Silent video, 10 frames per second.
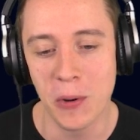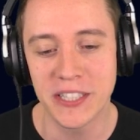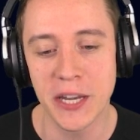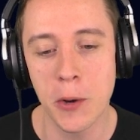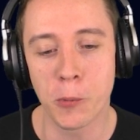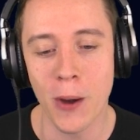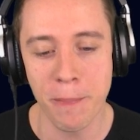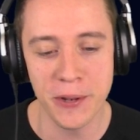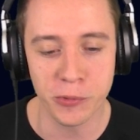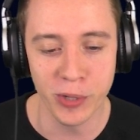with the new
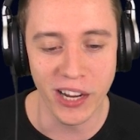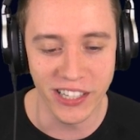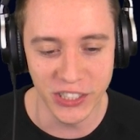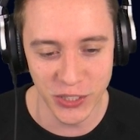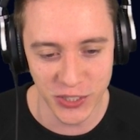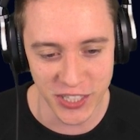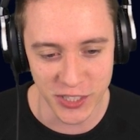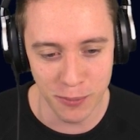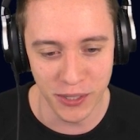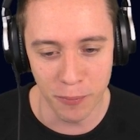Rapid Reignition
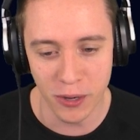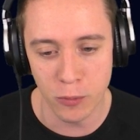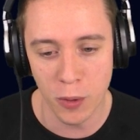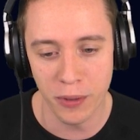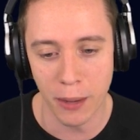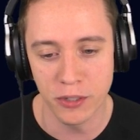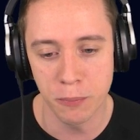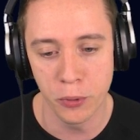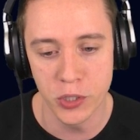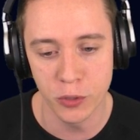System, the upgrade will be able to
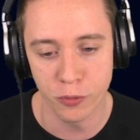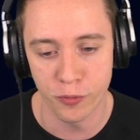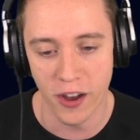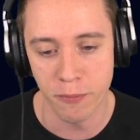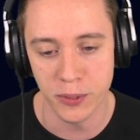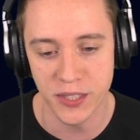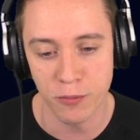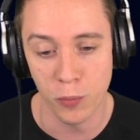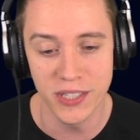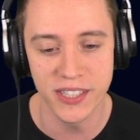boost you for five point
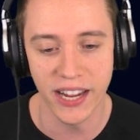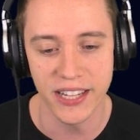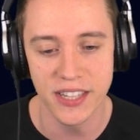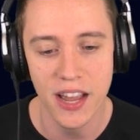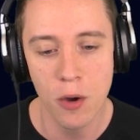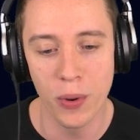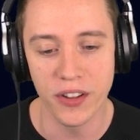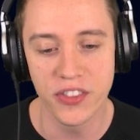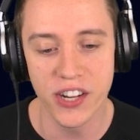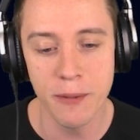seven one seconds with
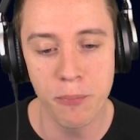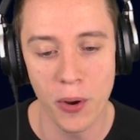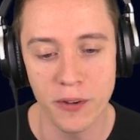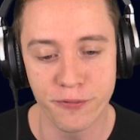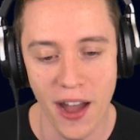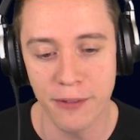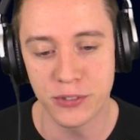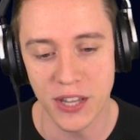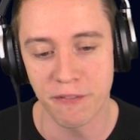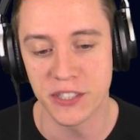a three point five
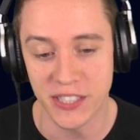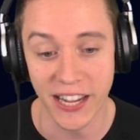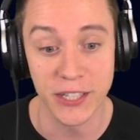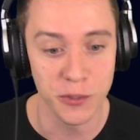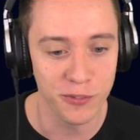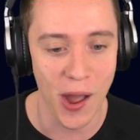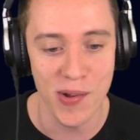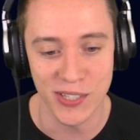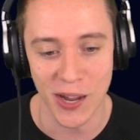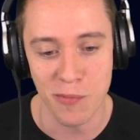seven seconds of
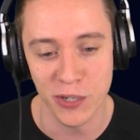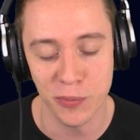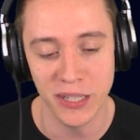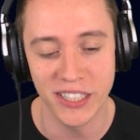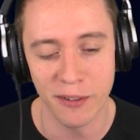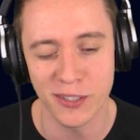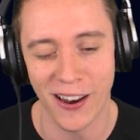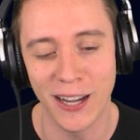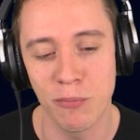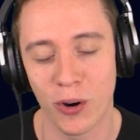downtime, which means you have
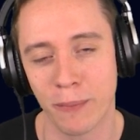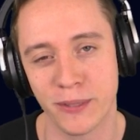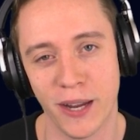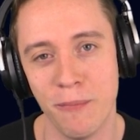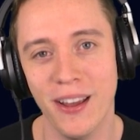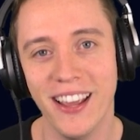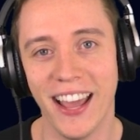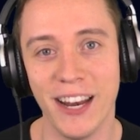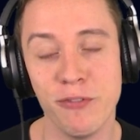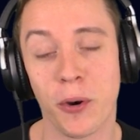slightly more uptime.
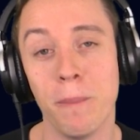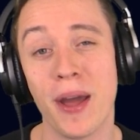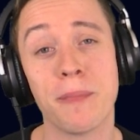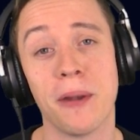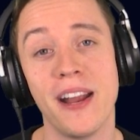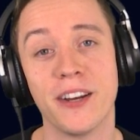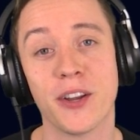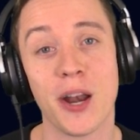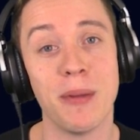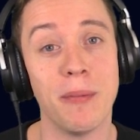And if you're a better player,
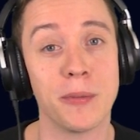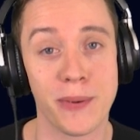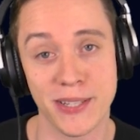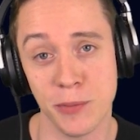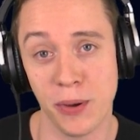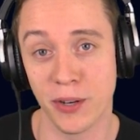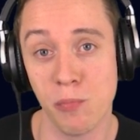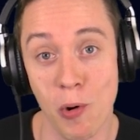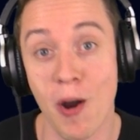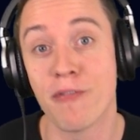you're going to be able to press the button
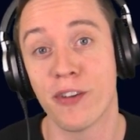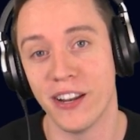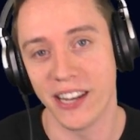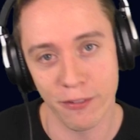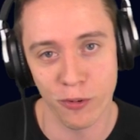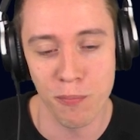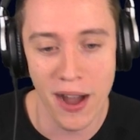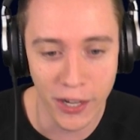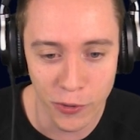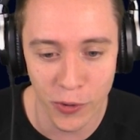more often and therefore
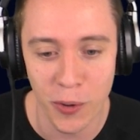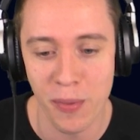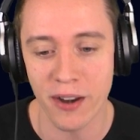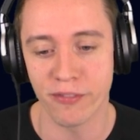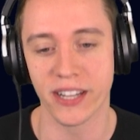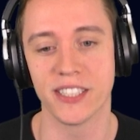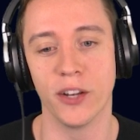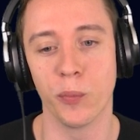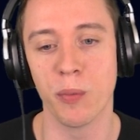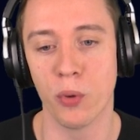micro your Medivacs a
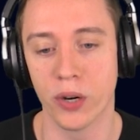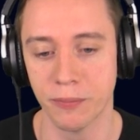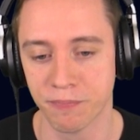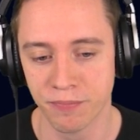little bit more.